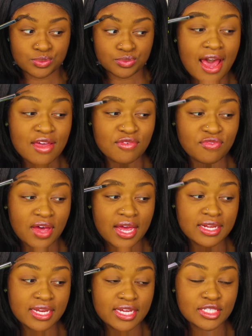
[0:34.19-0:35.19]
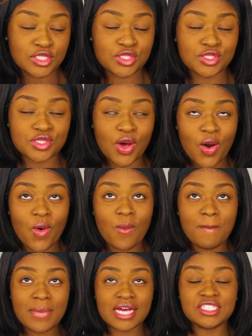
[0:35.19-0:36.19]
I find it so
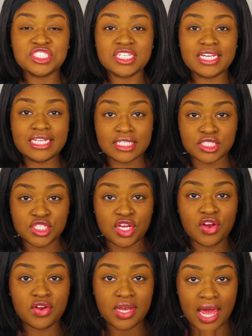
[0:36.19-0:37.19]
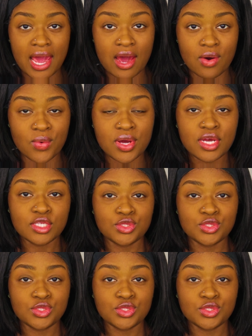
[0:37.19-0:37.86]
much easier now